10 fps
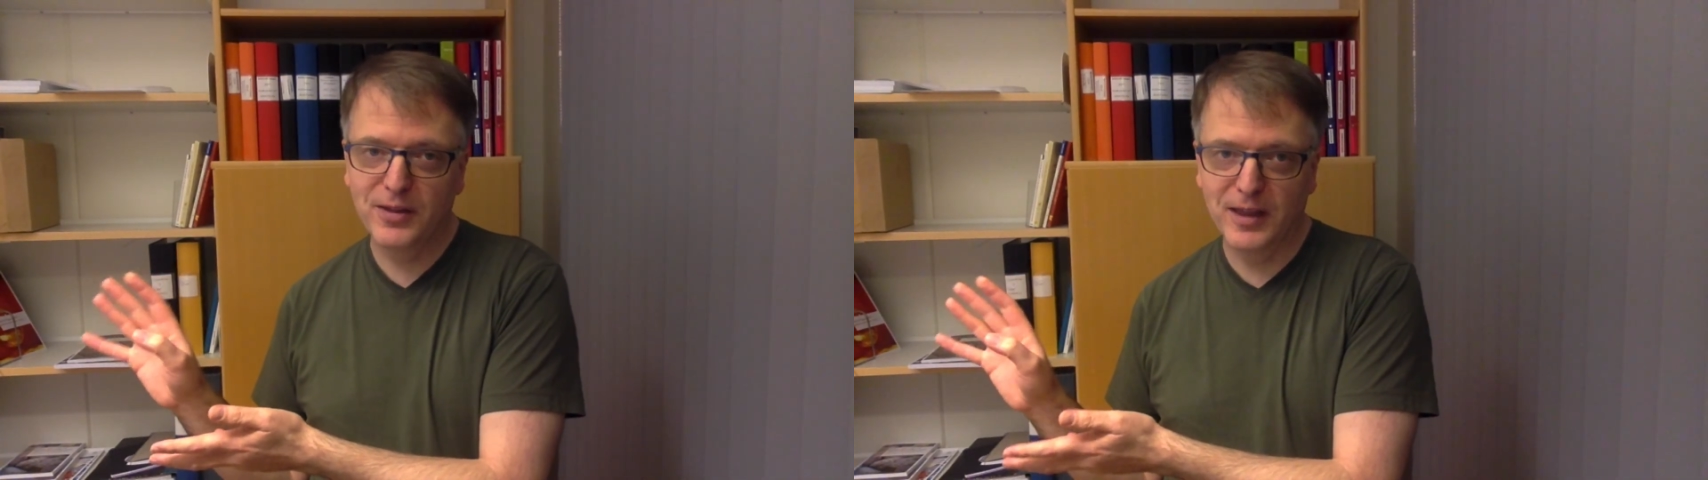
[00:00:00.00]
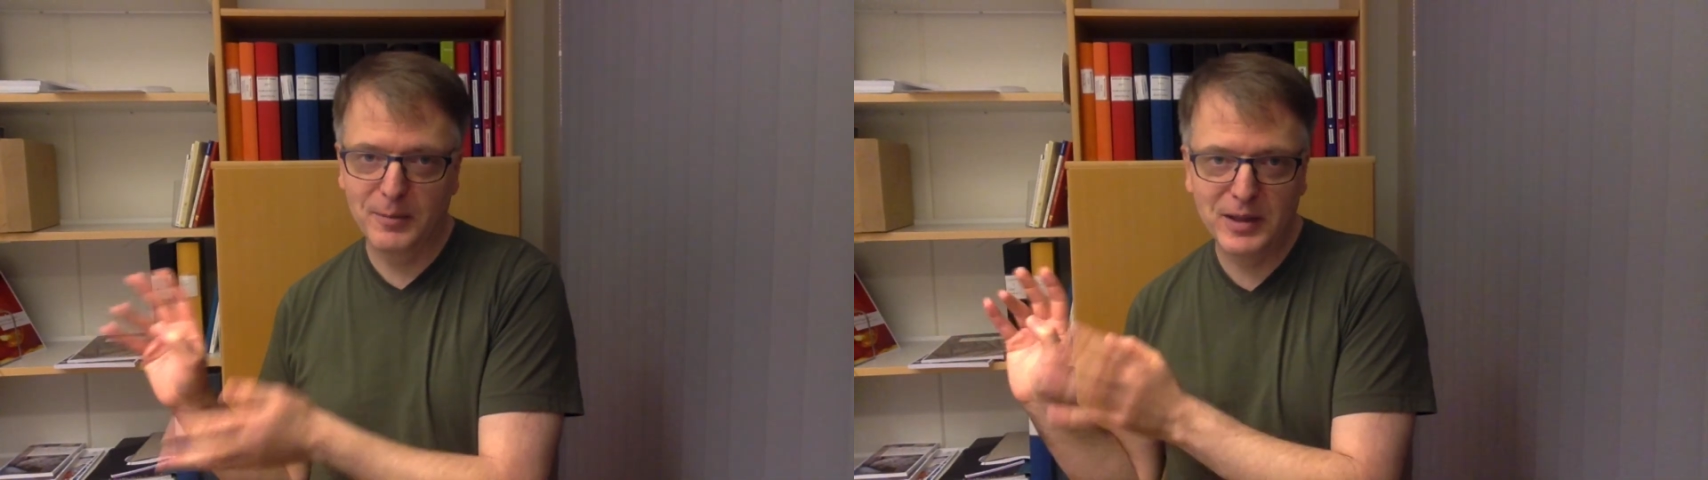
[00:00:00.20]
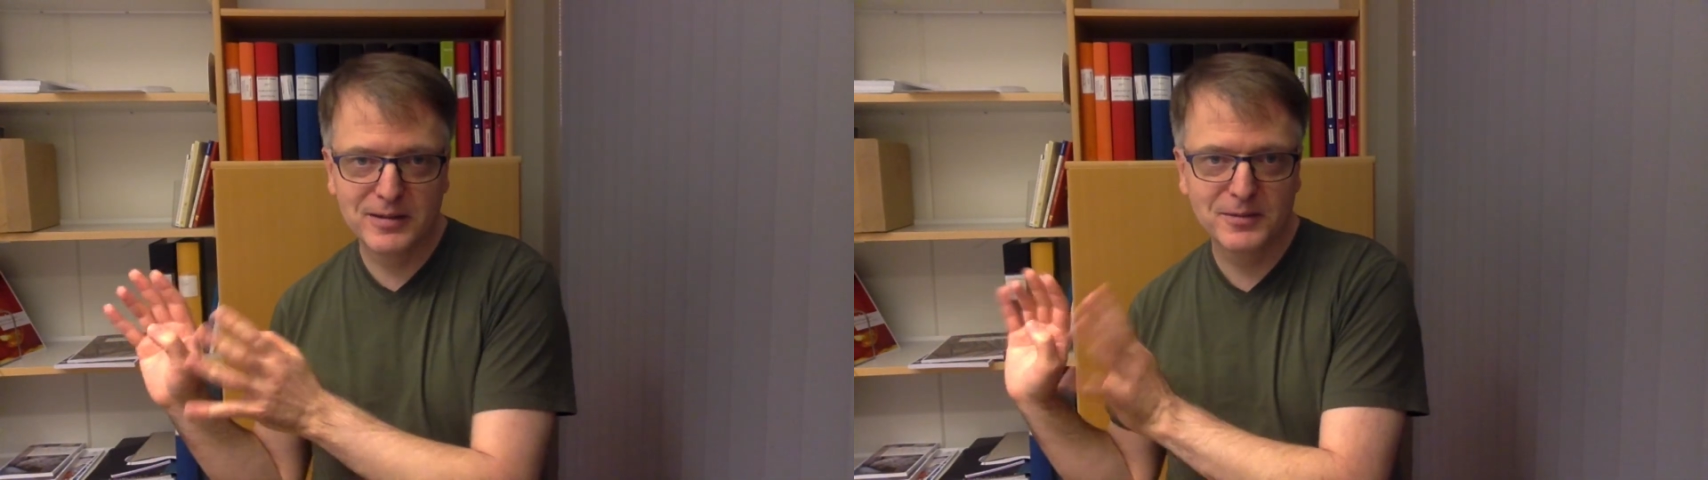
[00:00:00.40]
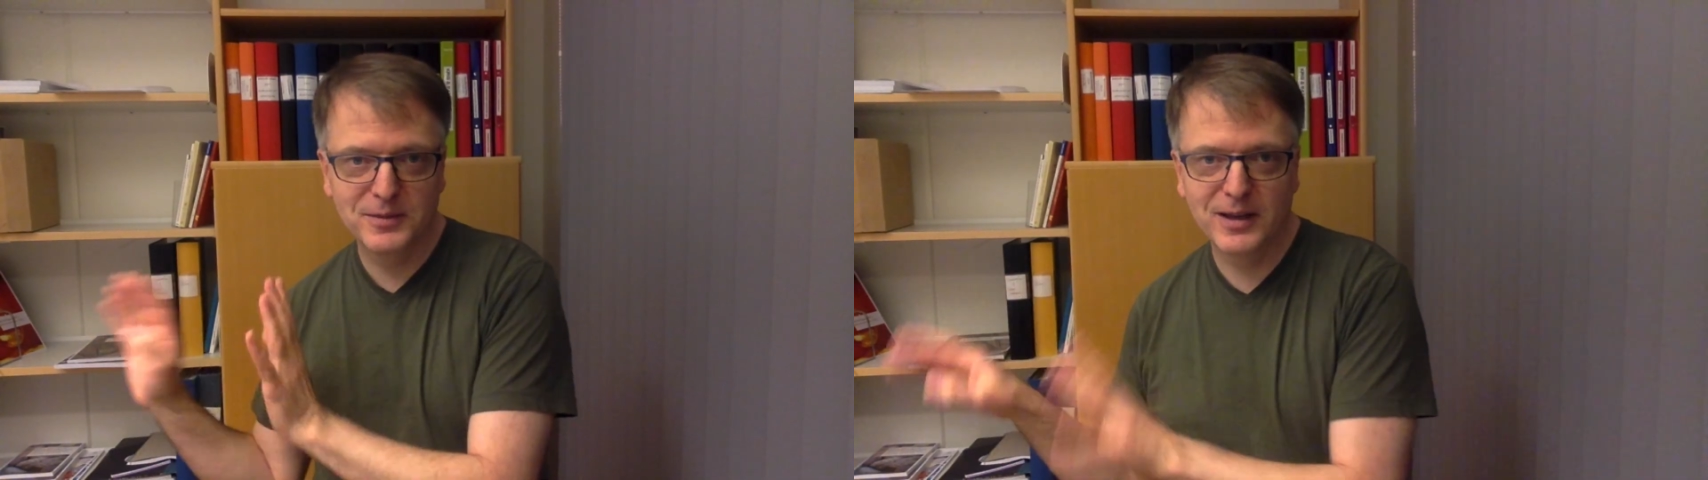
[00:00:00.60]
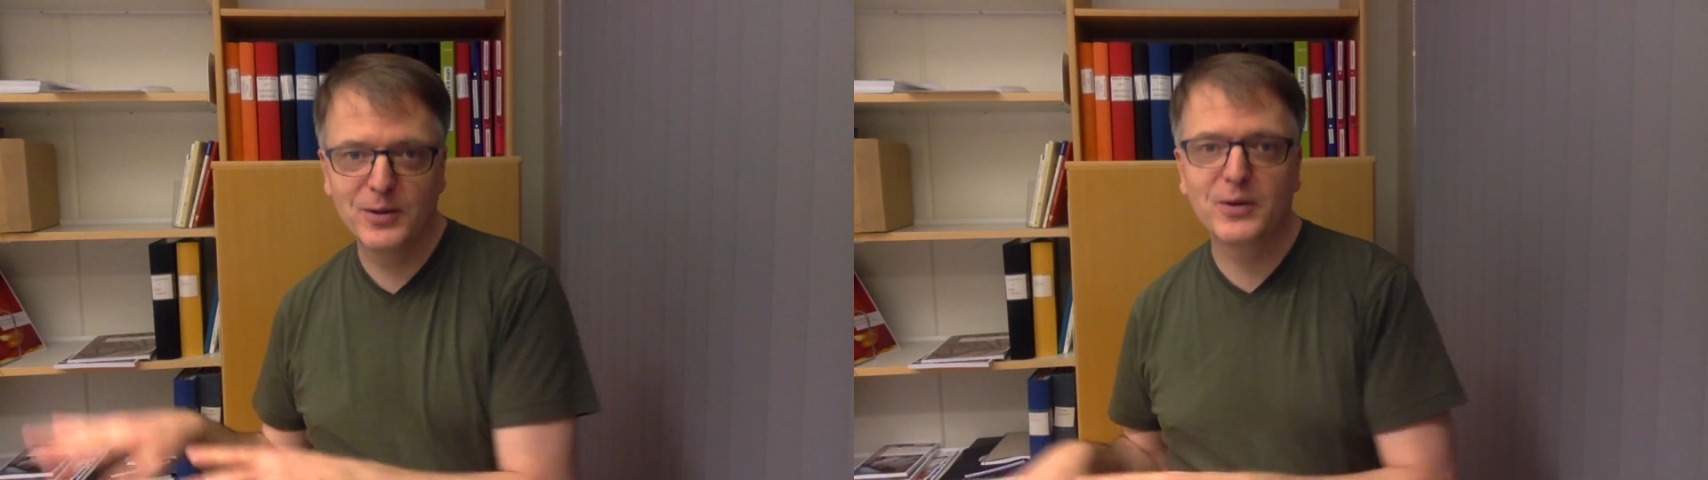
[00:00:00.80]
thing, but
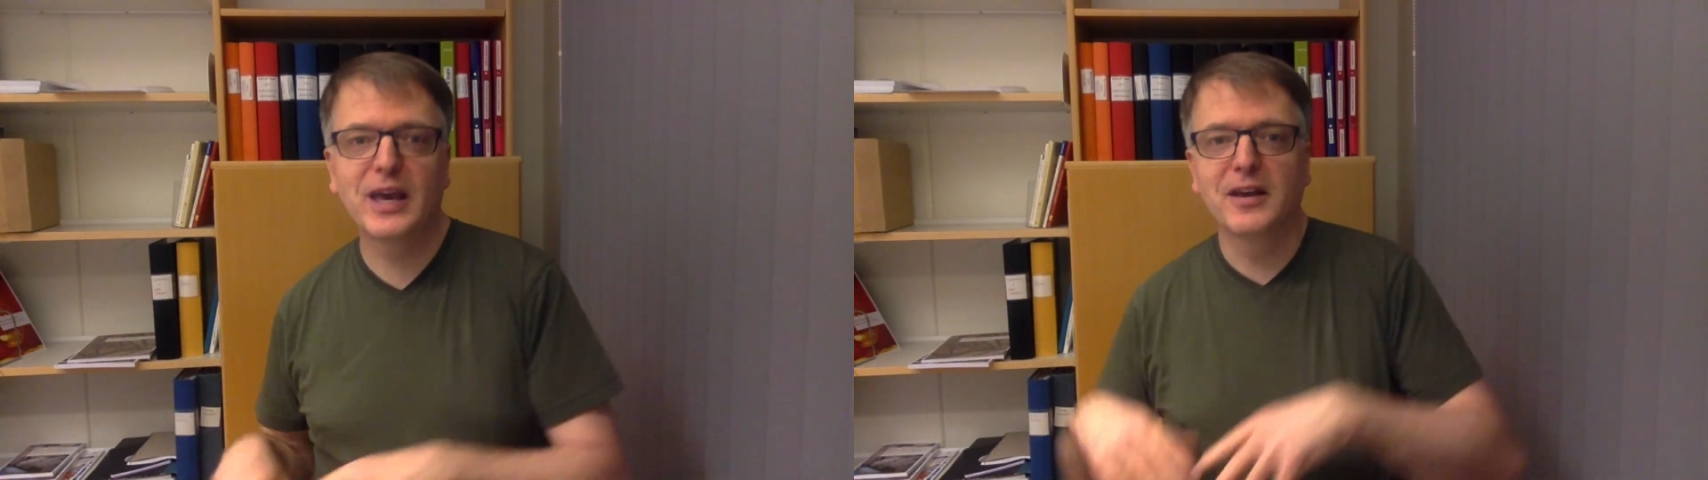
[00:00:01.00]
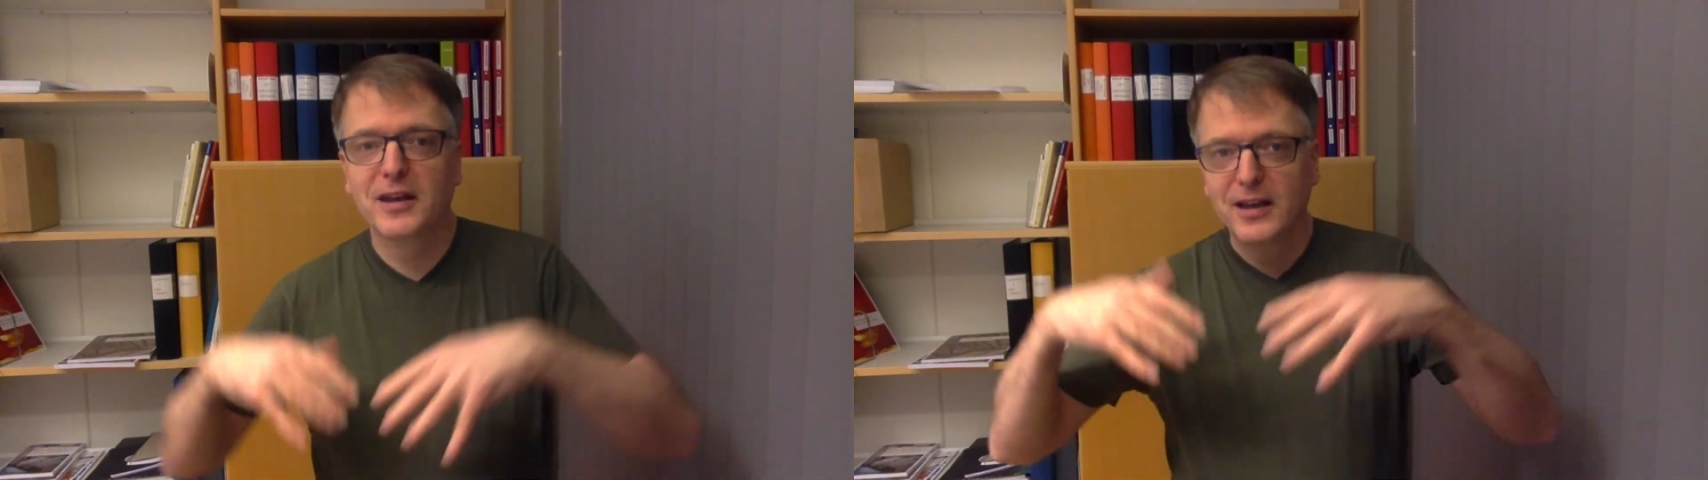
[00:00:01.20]
okay.